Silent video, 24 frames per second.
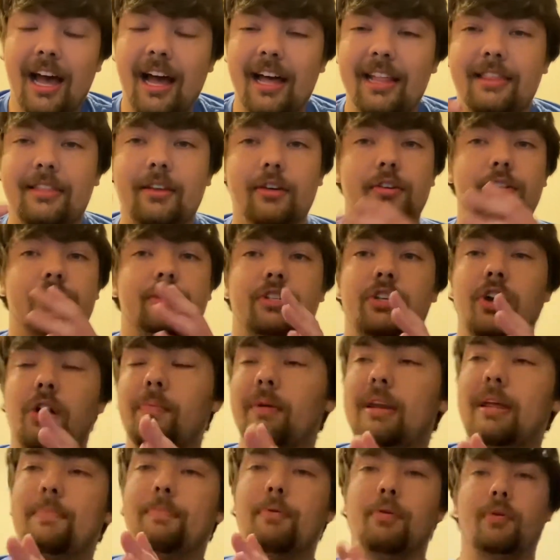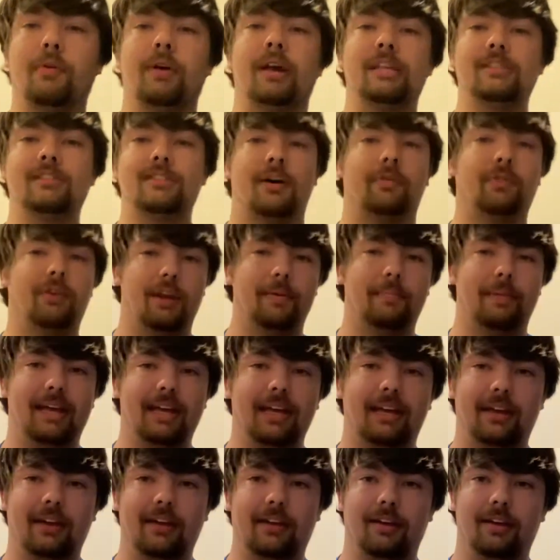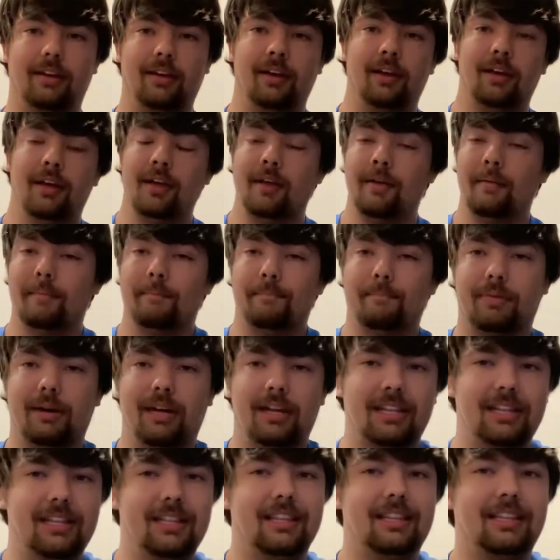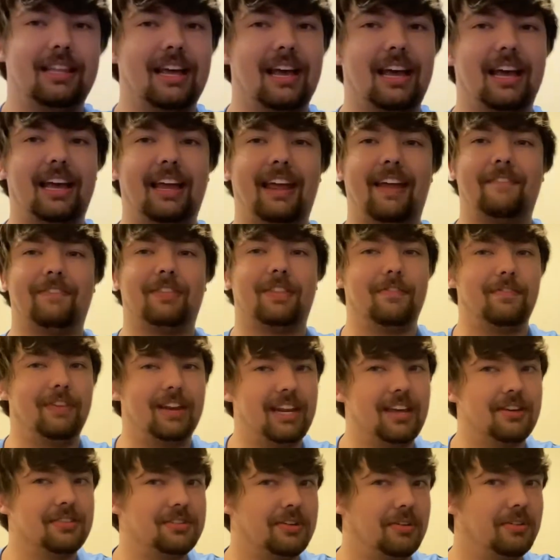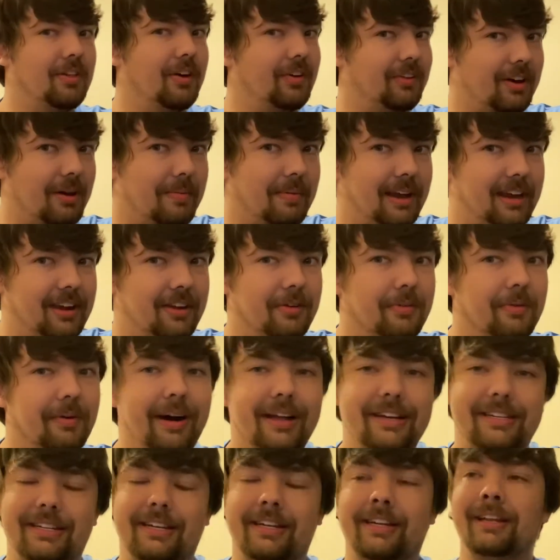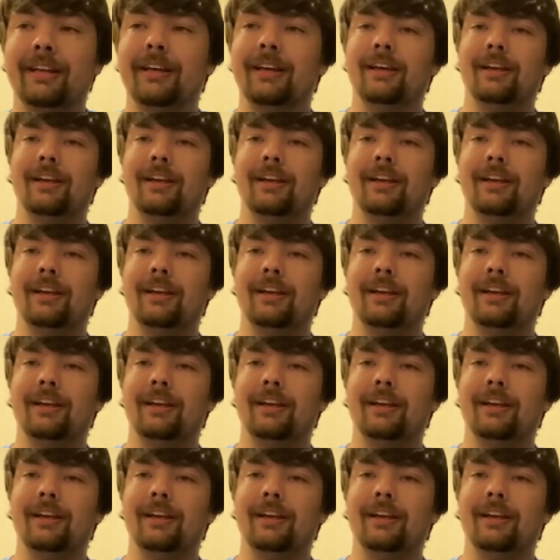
There are so many points I want to make here, but if the video is too long, nobody will watch it.